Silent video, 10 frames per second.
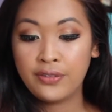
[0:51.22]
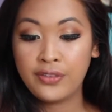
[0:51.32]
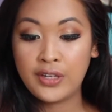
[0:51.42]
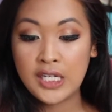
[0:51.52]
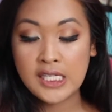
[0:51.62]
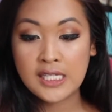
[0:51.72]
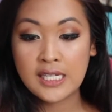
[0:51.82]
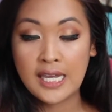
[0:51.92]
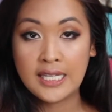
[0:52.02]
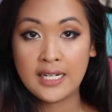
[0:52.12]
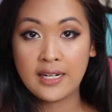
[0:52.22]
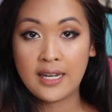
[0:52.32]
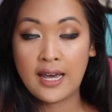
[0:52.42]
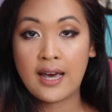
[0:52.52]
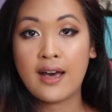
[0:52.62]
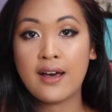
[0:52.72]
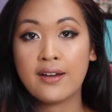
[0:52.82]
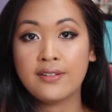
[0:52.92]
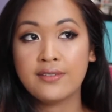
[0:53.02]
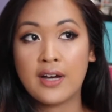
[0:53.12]
this, and then I
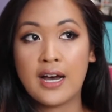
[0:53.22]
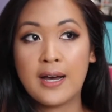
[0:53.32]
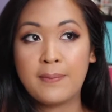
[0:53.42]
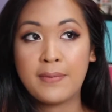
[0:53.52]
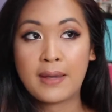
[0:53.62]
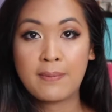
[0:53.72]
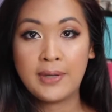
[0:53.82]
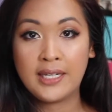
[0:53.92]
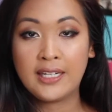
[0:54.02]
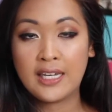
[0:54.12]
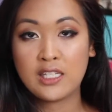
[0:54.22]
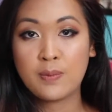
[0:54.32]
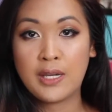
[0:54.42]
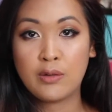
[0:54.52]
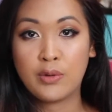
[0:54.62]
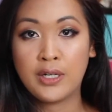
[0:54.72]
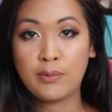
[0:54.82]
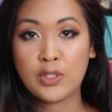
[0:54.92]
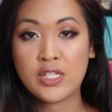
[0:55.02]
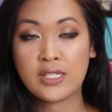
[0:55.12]
have my pink Kate Spade
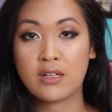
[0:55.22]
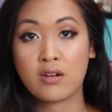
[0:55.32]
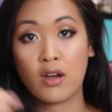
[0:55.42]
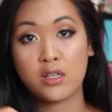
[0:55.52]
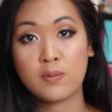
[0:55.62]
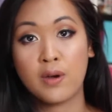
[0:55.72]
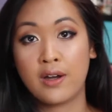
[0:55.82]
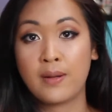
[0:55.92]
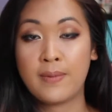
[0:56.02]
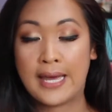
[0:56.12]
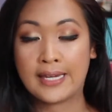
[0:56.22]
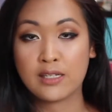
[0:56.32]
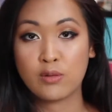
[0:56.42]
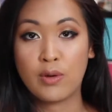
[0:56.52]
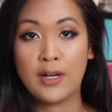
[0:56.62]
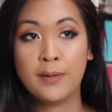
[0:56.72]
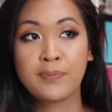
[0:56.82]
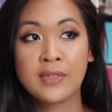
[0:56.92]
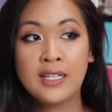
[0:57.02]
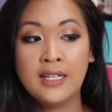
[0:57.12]
one, which is like a crossbody bag as well.
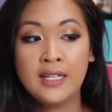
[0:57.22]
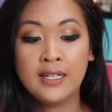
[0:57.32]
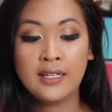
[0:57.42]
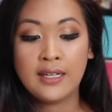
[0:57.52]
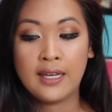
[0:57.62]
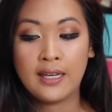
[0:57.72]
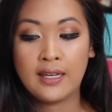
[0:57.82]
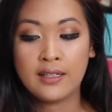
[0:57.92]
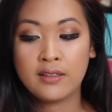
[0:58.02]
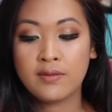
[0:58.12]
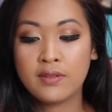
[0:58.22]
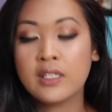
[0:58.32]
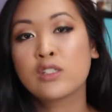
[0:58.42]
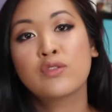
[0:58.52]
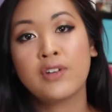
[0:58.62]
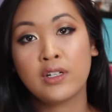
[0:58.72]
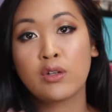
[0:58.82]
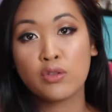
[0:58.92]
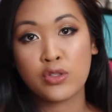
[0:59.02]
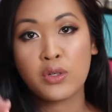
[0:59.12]
And like so far
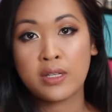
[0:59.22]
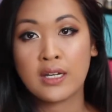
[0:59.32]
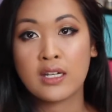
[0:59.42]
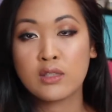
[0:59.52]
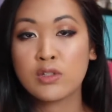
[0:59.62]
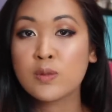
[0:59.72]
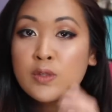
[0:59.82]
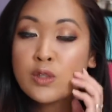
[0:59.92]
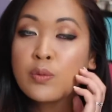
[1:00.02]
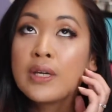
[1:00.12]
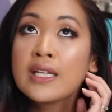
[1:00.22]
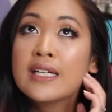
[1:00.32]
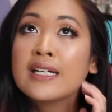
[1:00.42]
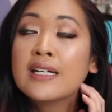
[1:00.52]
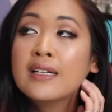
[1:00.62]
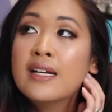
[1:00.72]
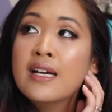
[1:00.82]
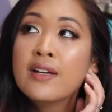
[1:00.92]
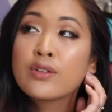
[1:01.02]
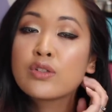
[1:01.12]
those two like I switch between. And then
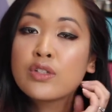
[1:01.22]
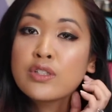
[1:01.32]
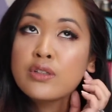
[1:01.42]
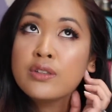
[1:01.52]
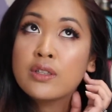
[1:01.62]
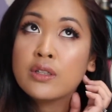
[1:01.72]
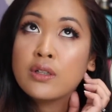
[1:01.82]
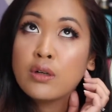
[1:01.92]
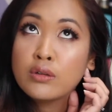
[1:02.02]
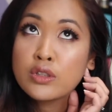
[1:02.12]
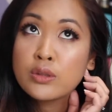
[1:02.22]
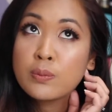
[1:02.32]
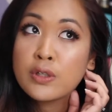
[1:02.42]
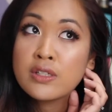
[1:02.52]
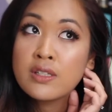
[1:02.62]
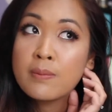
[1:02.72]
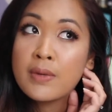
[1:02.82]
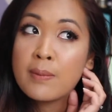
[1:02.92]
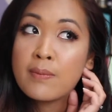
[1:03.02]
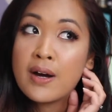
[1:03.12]
there's also the Coach purse that
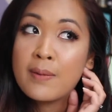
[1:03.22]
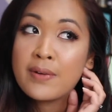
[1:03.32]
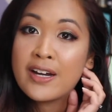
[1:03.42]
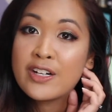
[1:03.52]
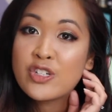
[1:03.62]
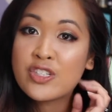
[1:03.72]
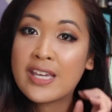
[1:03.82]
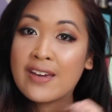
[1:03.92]
my mom kind of just